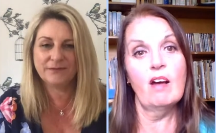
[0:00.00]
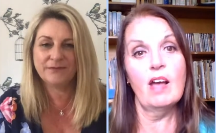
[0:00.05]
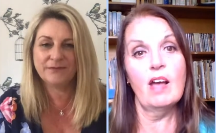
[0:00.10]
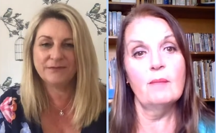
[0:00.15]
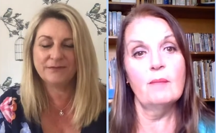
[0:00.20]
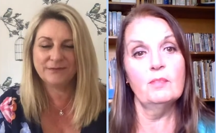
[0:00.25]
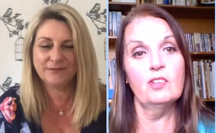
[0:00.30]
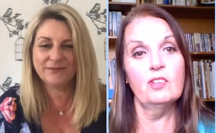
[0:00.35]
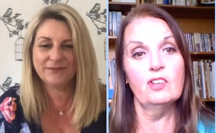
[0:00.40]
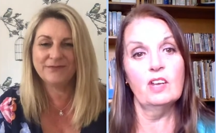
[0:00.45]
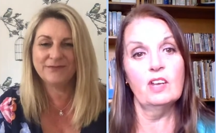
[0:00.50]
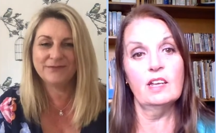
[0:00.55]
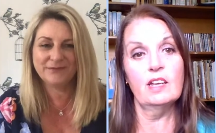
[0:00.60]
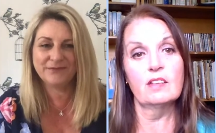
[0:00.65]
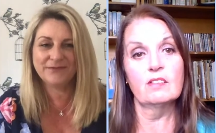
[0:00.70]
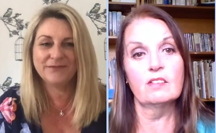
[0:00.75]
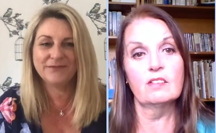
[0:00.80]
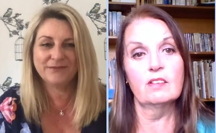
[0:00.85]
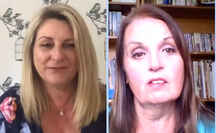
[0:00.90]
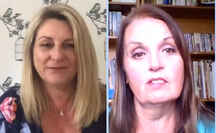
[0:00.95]
Speaker 1: I am
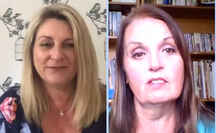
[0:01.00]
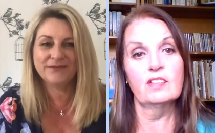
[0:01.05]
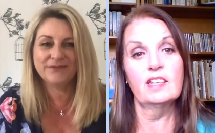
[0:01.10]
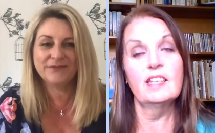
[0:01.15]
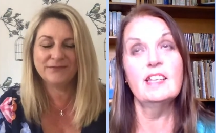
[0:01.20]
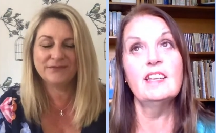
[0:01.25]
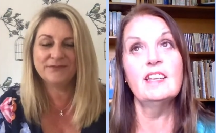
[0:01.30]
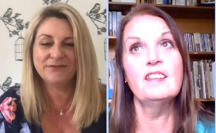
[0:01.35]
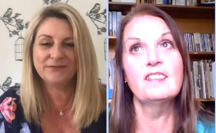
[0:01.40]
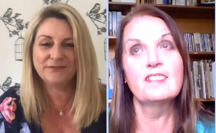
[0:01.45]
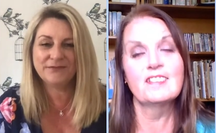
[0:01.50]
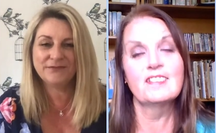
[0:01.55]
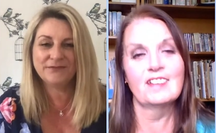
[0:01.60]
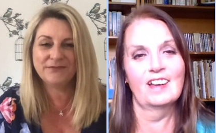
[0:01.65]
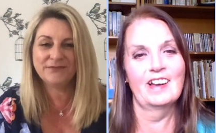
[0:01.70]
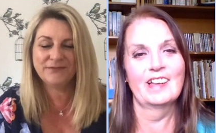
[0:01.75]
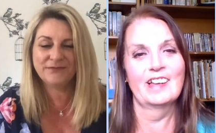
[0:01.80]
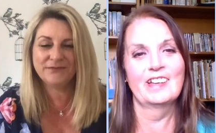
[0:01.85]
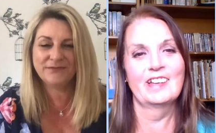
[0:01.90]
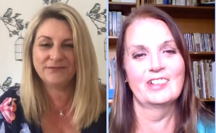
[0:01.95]
today. So it's the least mm.
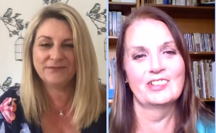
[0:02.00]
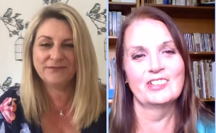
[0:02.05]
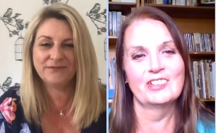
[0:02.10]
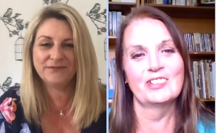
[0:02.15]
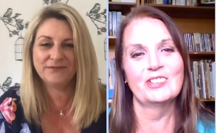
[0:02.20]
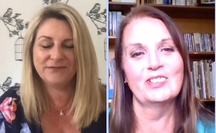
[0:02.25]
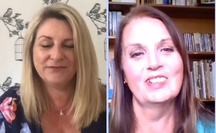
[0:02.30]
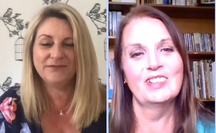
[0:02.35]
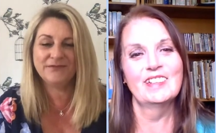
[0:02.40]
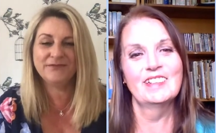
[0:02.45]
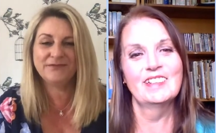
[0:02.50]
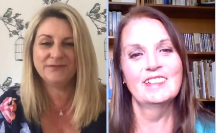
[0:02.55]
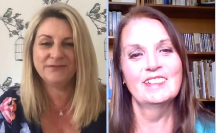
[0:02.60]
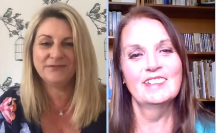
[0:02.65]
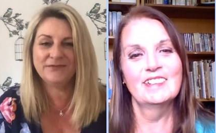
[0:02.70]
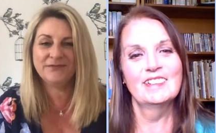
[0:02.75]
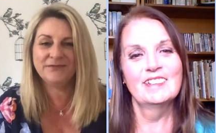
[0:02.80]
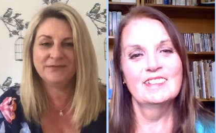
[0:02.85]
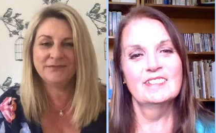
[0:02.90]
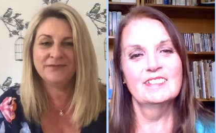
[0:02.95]
I could do.
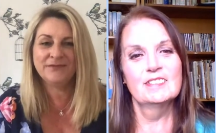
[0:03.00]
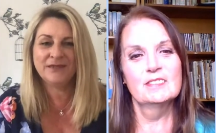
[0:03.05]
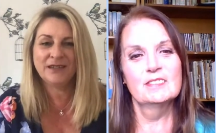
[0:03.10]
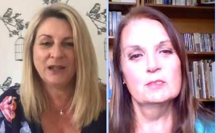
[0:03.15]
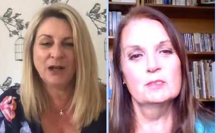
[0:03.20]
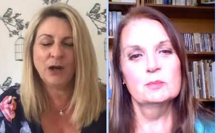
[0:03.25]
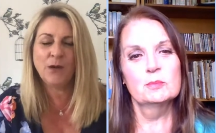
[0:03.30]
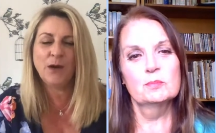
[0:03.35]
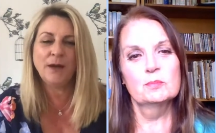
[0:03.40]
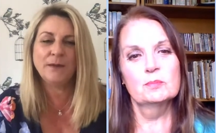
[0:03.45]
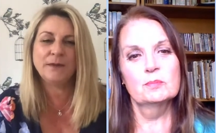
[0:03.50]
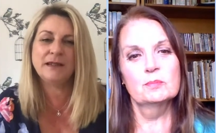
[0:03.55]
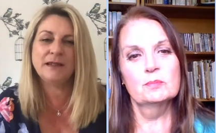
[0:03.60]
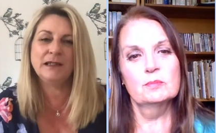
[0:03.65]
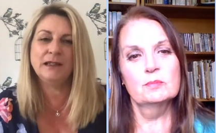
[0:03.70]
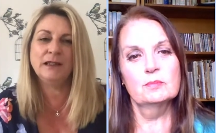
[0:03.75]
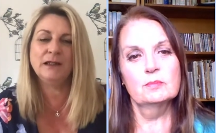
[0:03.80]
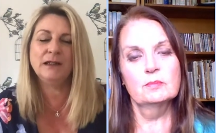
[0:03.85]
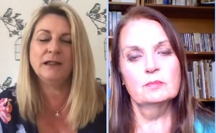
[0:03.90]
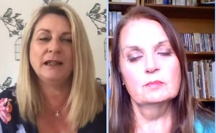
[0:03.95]
Mm.
Speaker 2: Oh,
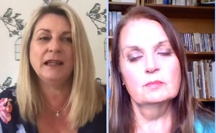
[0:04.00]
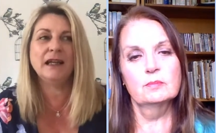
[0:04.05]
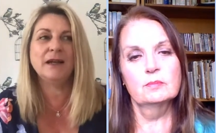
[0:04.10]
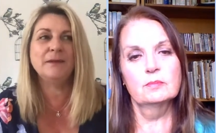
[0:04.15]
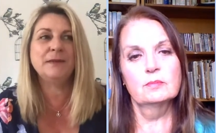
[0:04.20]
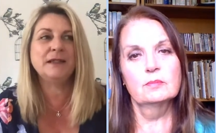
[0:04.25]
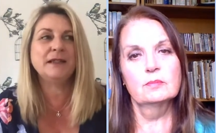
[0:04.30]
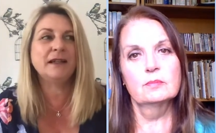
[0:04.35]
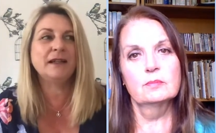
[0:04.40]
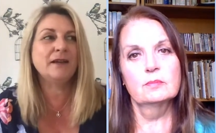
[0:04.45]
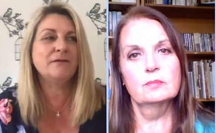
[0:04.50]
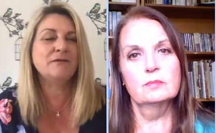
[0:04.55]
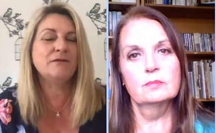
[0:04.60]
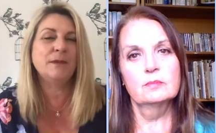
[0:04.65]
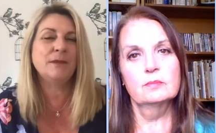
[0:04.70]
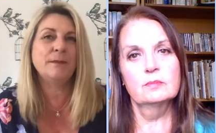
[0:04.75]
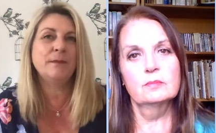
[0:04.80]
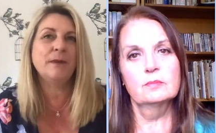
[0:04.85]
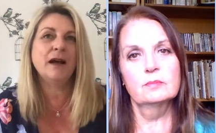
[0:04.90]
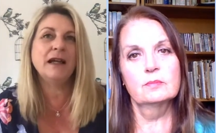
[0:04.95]
absolutely. I mean, I
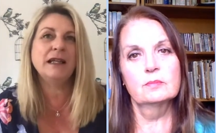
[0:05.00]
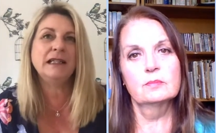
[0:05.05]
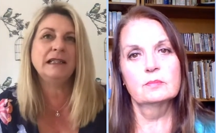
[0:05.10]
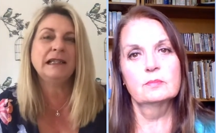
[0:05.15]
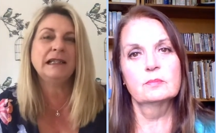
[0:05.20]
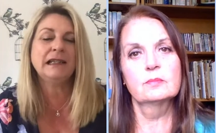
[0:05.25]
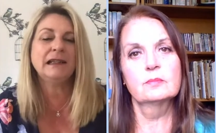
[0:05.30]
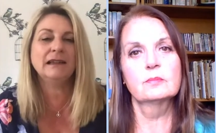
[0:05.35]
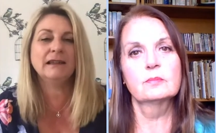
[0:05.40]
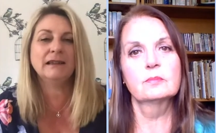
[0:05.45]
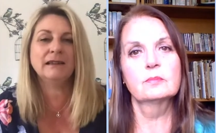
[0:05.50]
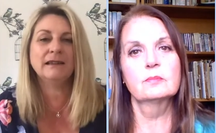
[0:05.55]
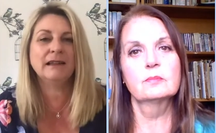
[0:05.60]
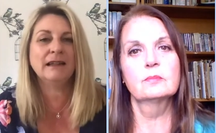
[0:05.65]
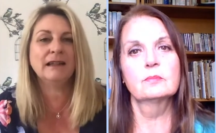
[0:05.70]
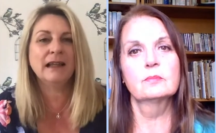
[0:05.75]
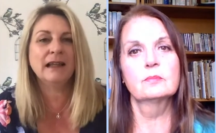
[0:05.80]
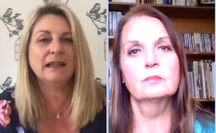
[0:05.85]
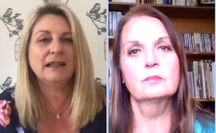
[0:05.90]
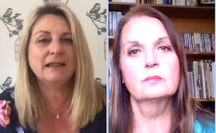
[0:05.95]
my little
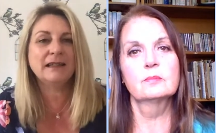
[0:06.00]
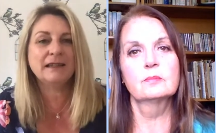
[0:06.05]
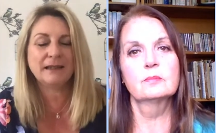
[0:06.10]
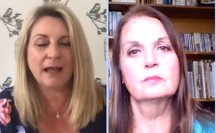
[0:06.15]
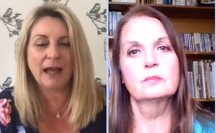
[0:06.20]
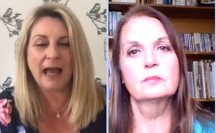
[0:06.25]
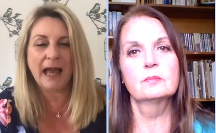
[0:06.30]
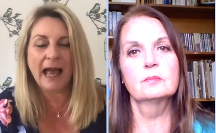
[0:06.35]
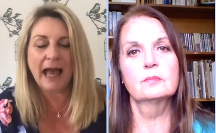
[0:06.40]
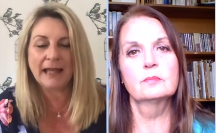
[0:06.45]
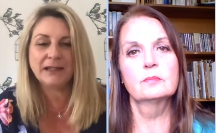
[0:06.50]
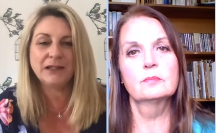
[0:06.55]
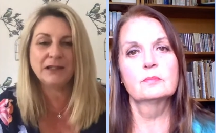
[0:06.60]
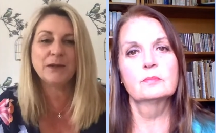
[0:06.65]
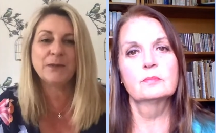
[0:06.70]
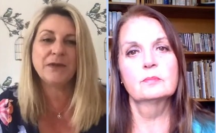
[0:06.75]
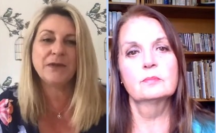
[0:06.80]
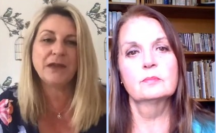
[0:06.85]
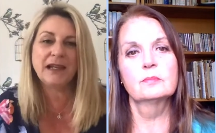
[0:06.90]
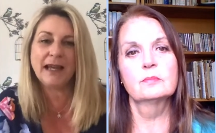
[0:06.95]

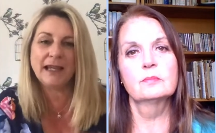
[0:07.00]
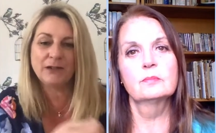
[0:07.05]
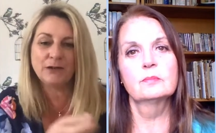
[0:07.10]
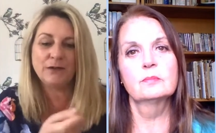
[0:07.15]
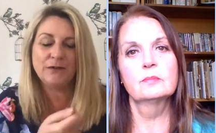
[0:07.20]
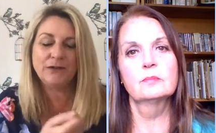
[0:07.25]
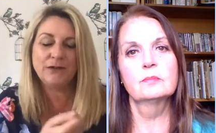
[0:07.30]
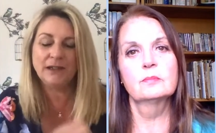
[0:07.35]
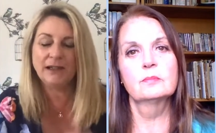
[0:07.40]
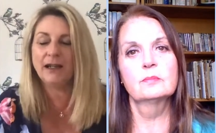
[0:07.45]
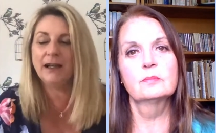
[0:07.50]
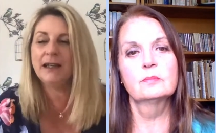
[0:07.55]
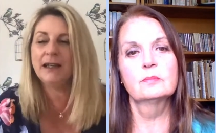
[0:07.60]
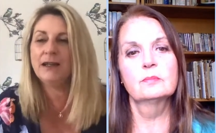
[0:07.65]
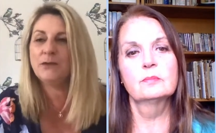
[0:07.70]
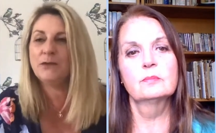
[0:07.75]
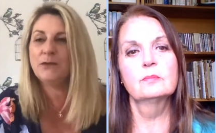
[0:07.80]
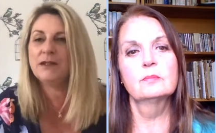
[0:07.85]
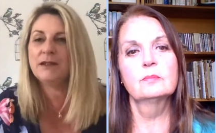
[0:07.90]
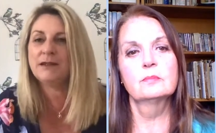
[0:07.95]
hand up the ladder, if you
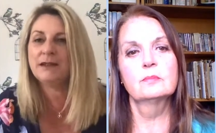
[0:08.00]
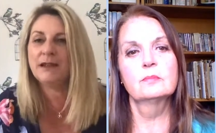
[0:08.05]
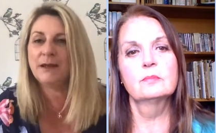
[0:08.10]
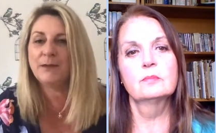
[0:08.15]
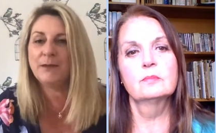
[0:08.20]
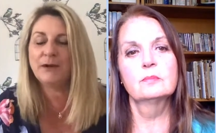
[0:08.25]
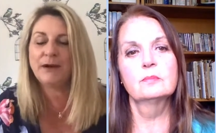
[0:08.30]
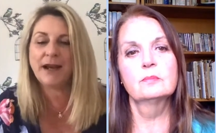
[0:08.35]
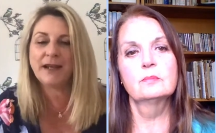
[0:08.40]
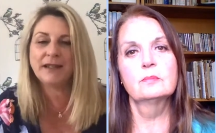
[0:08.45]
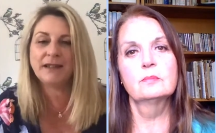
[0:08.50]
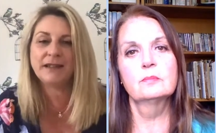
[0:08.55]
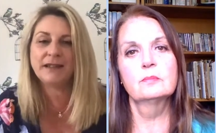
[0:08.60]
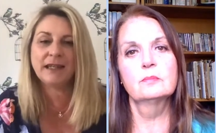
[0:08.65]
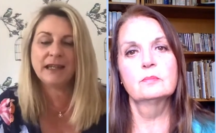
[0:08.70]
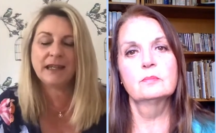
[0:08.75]
like, was uh, Miranda